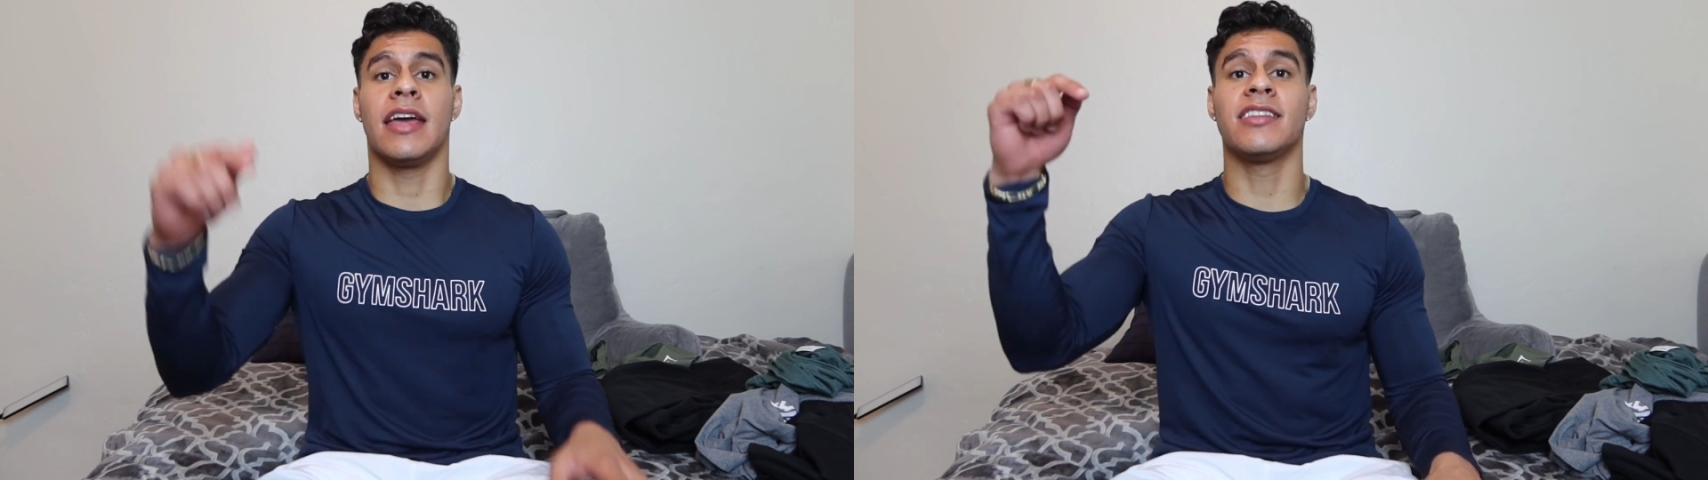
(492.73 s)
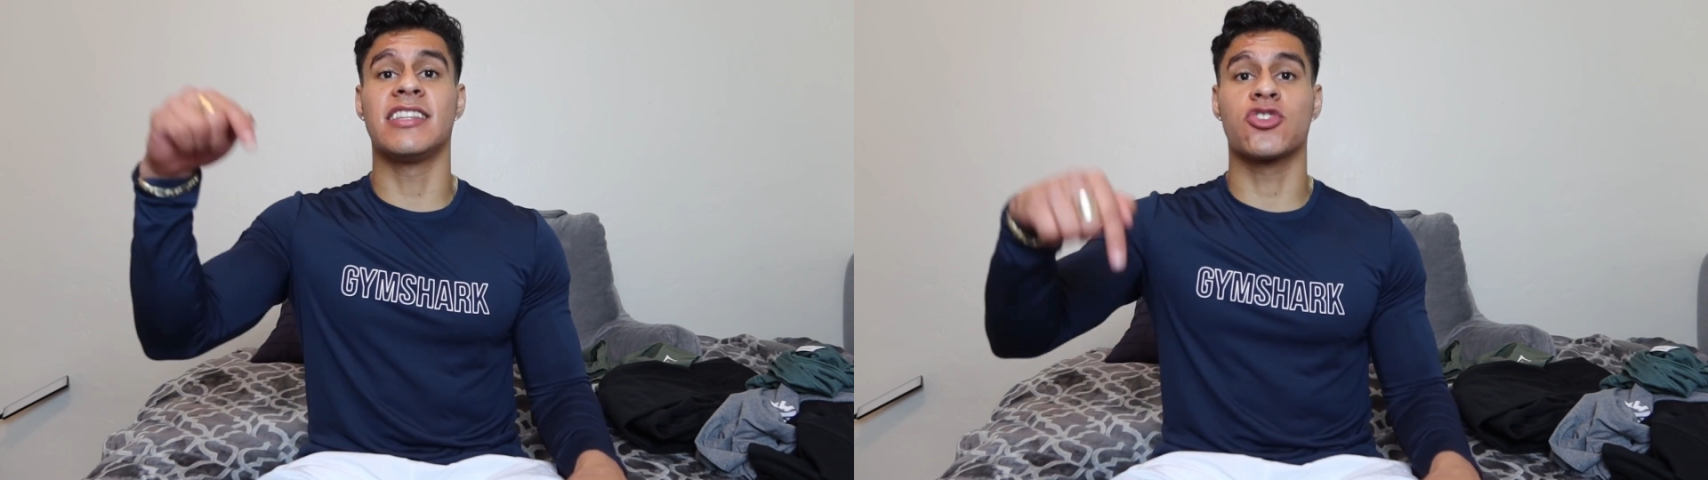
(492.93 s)

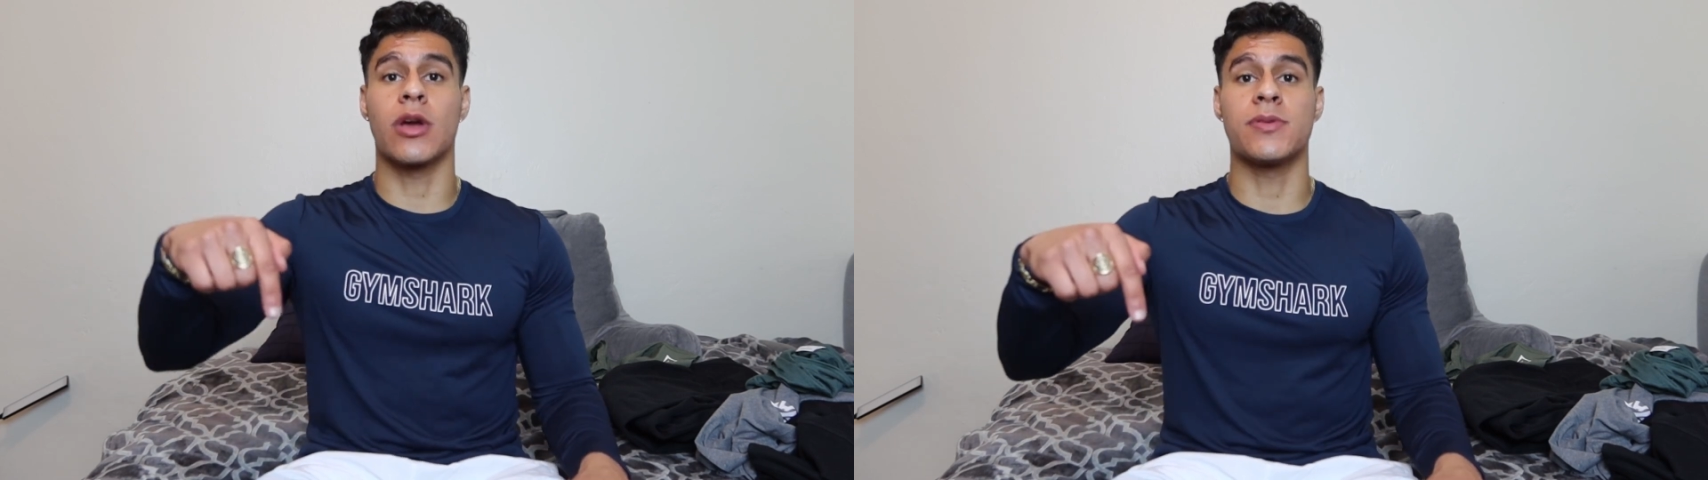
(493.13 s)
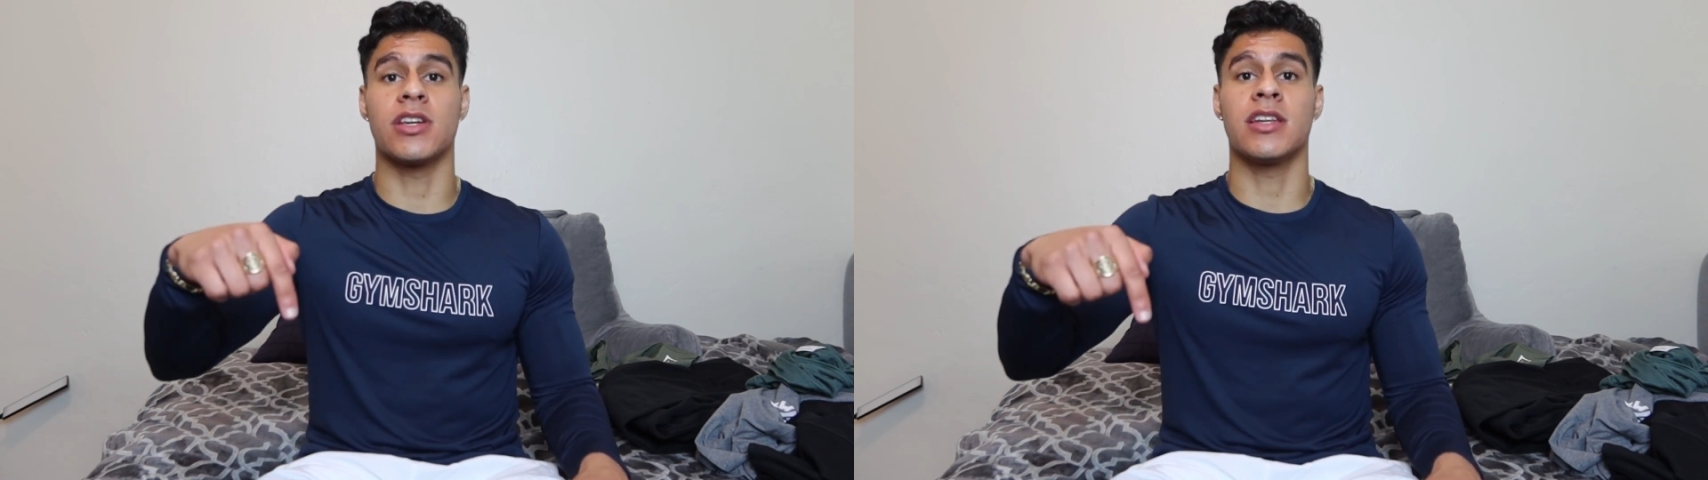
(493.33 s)
in the
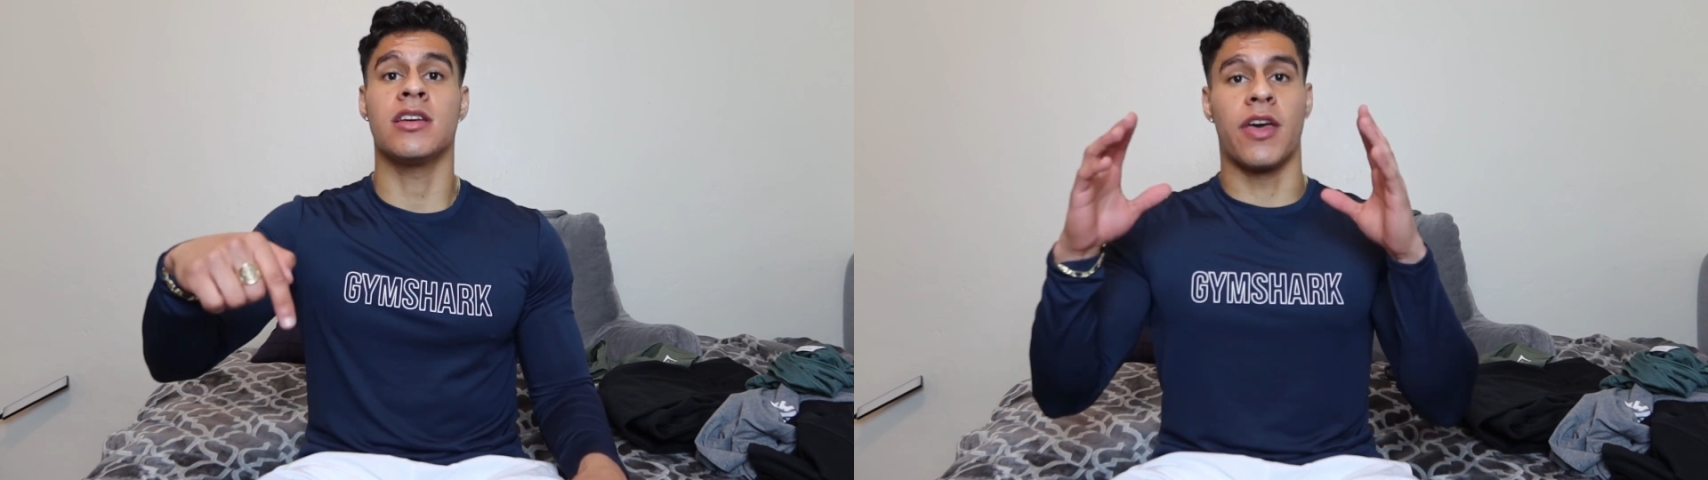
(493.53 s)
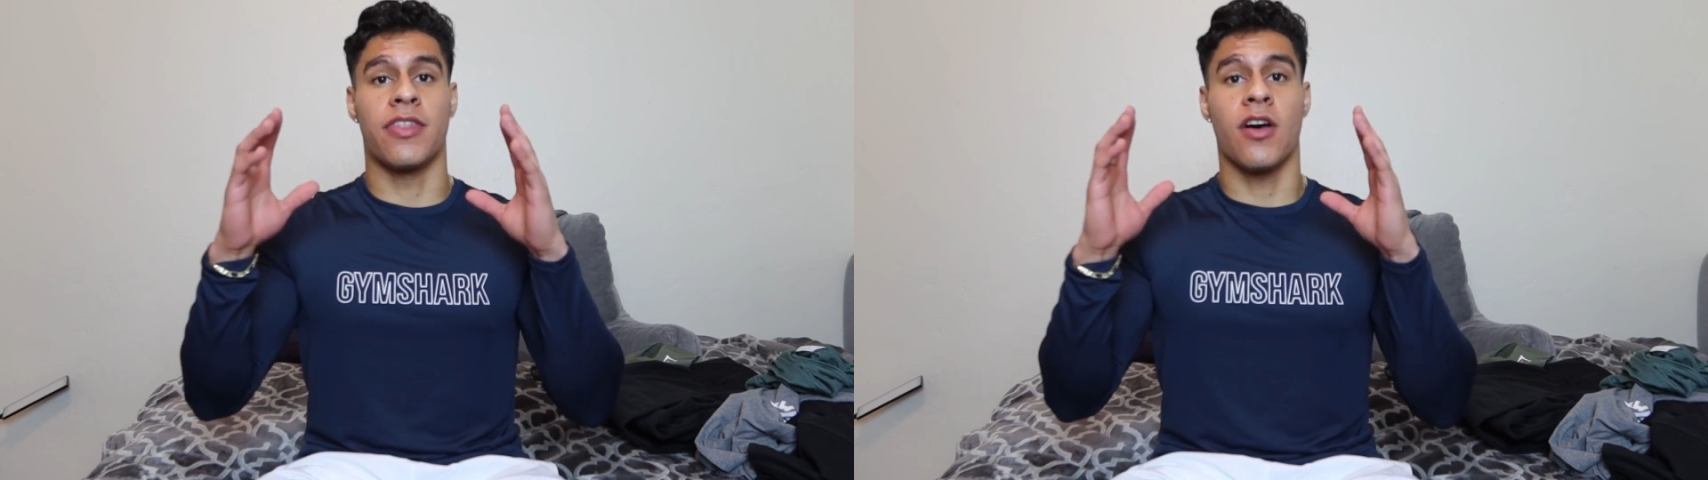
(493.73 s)
description
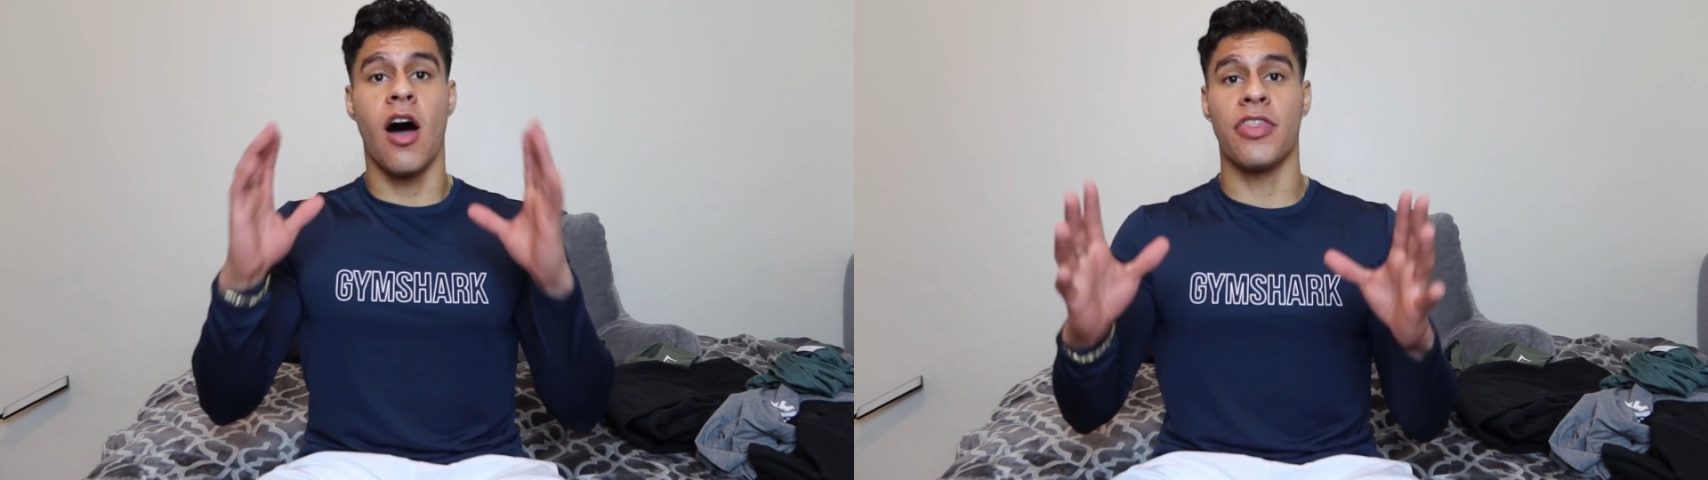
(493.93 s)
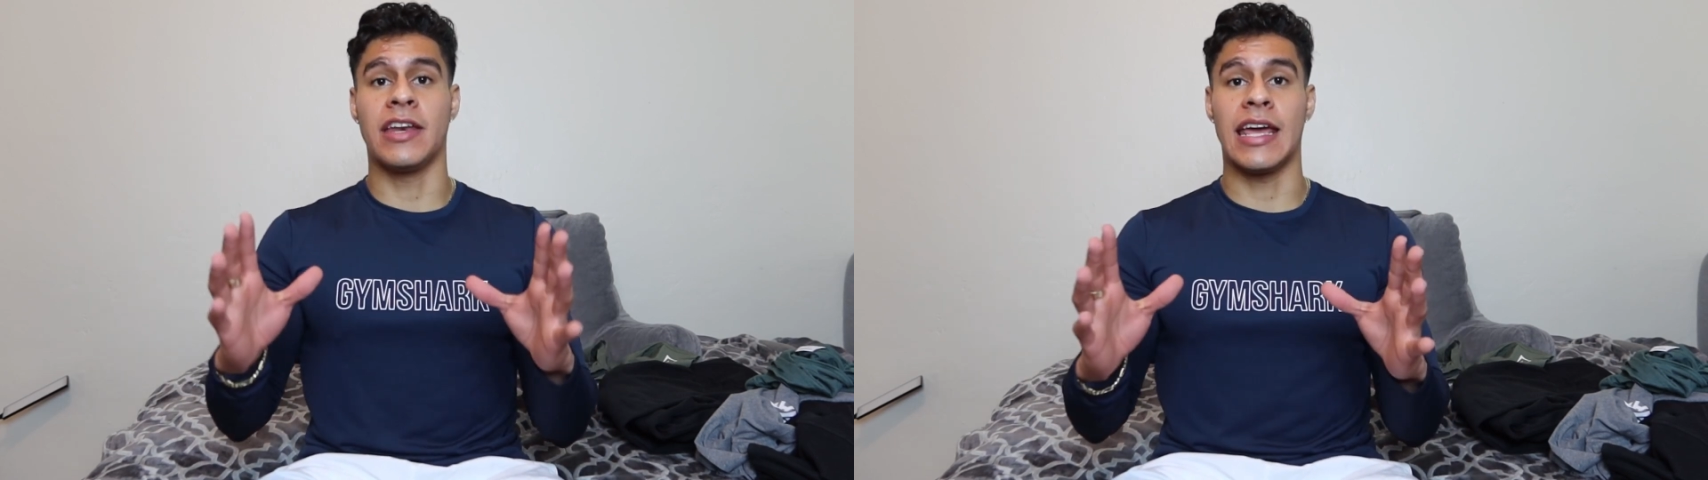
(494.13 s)
with
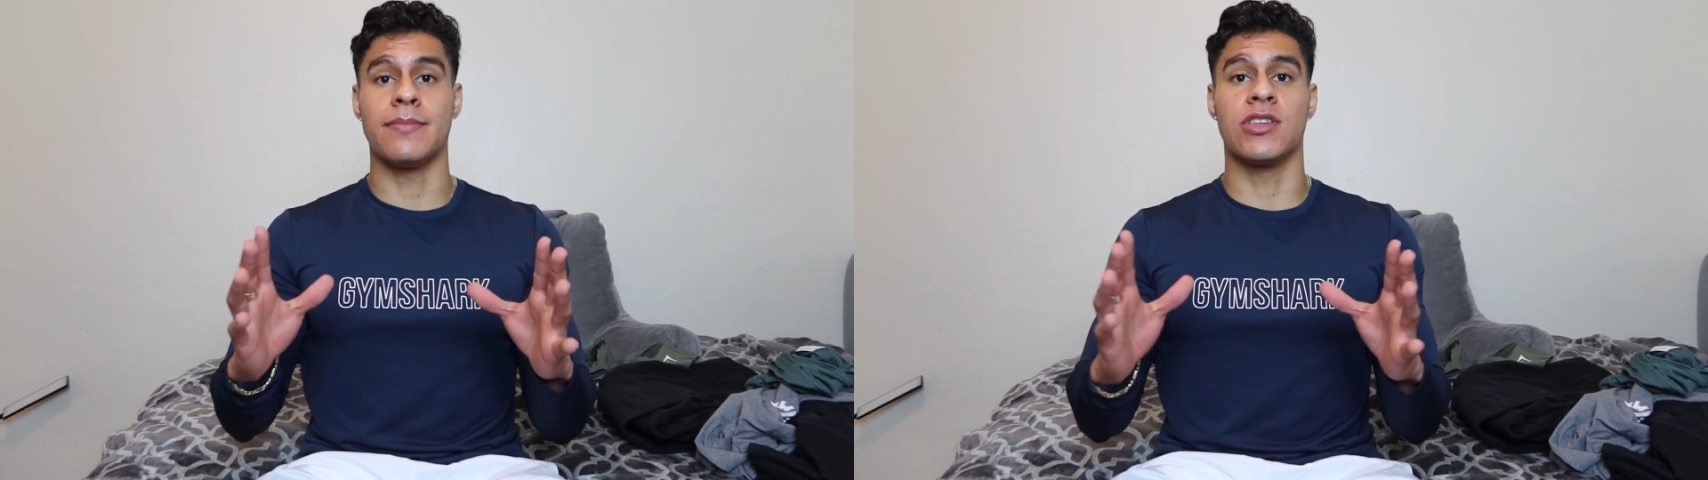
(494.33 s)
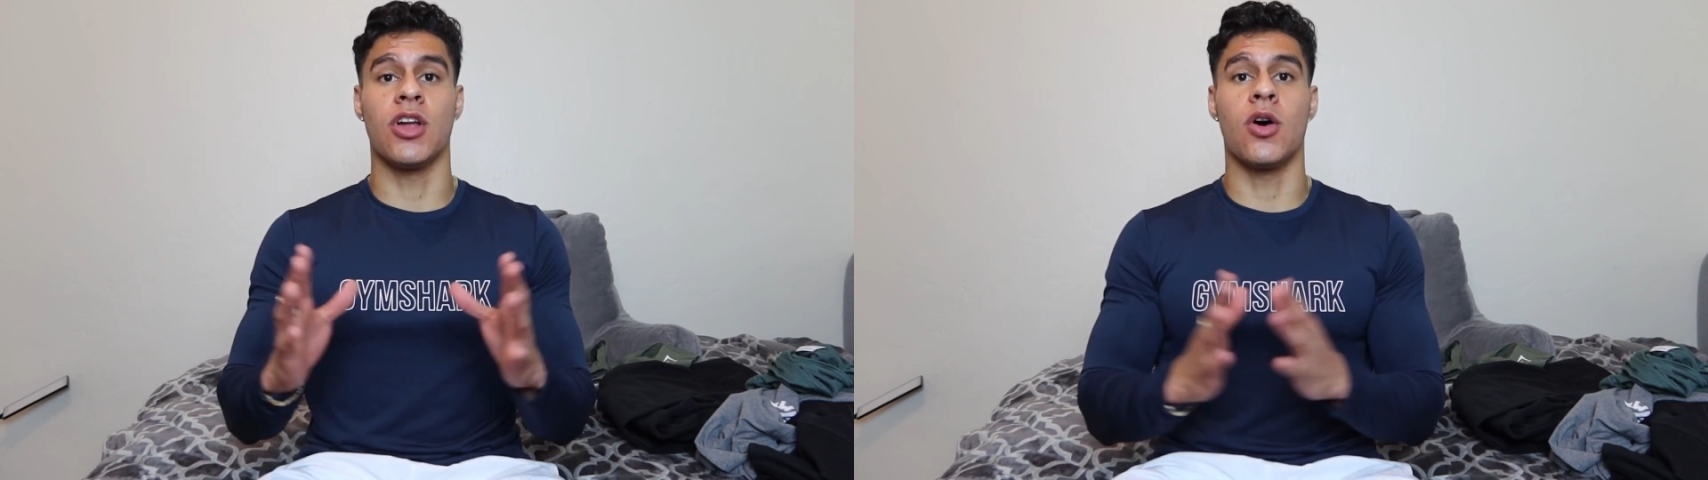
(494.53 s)
all the
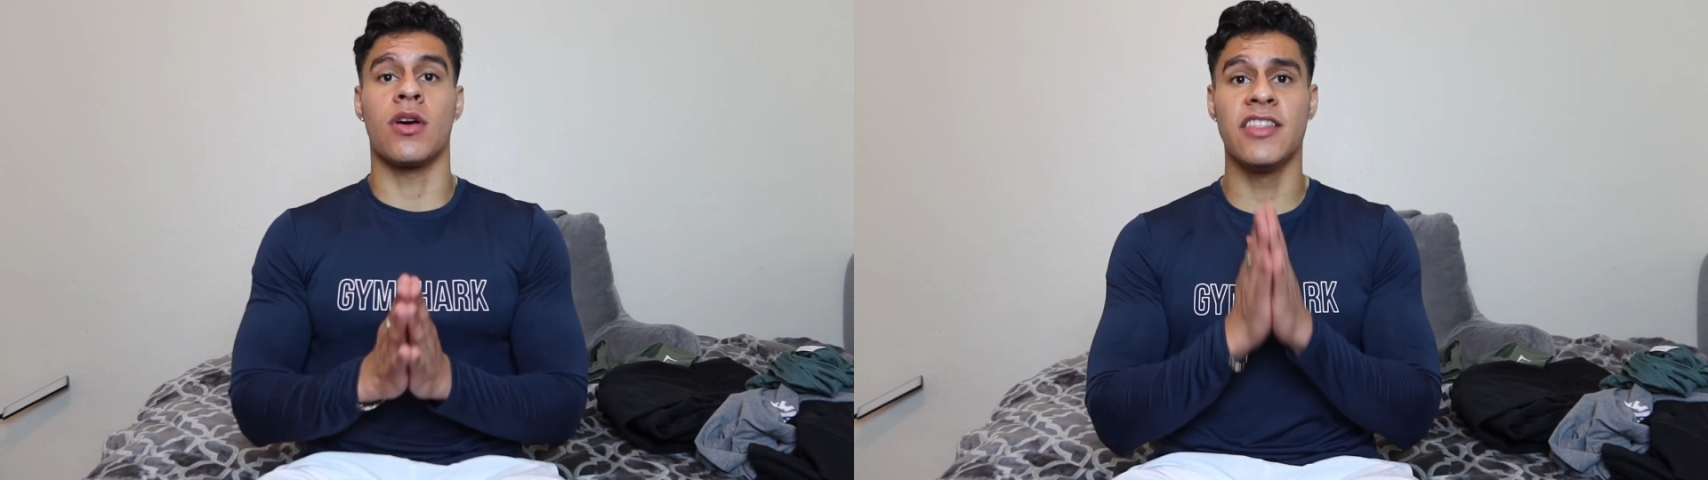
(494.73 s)
names, you know,